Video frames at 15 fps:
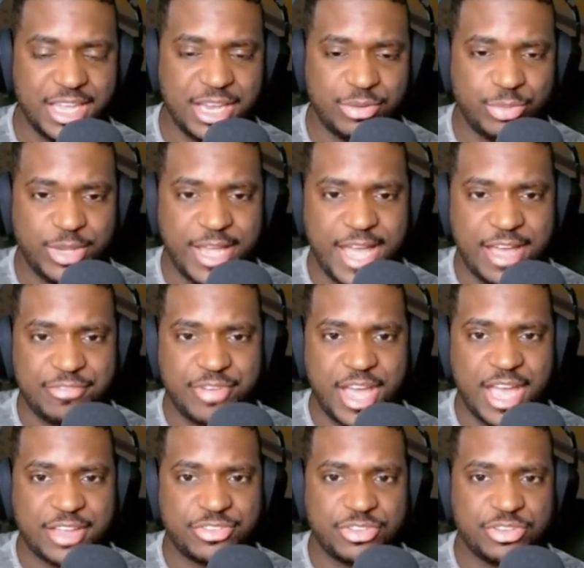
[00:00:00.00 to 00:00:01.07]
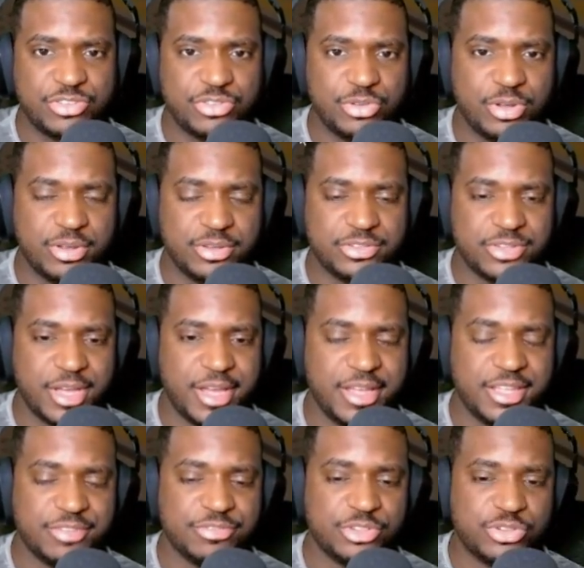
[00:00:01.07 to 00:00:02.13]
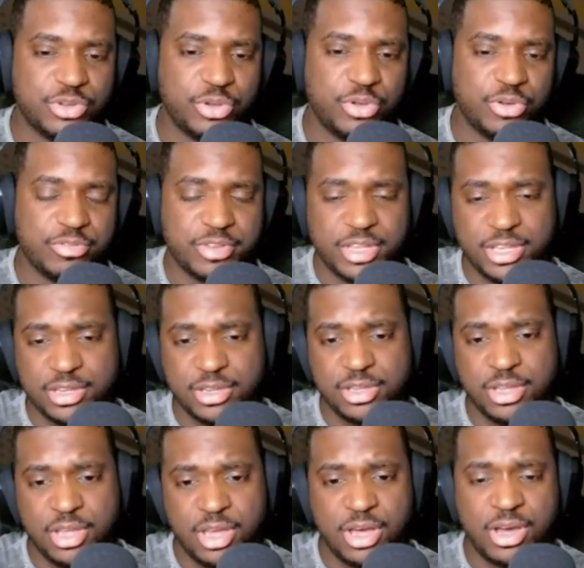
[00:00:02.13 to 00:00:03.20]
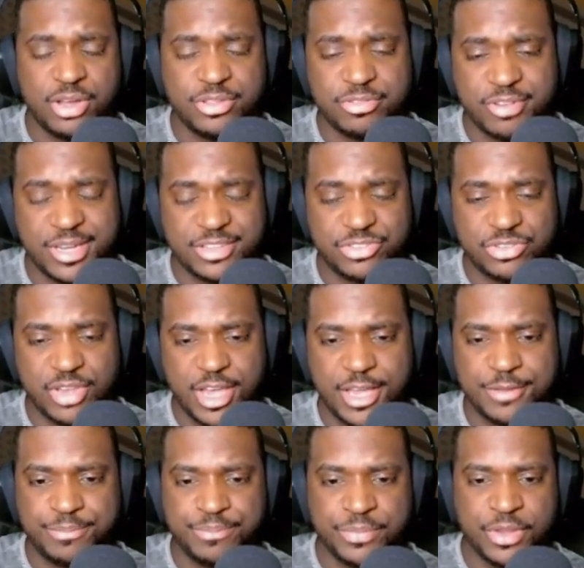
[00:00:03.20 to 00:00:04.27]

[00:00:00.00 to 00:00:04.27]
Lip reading: and we have access to our entire inventory over here on the right side.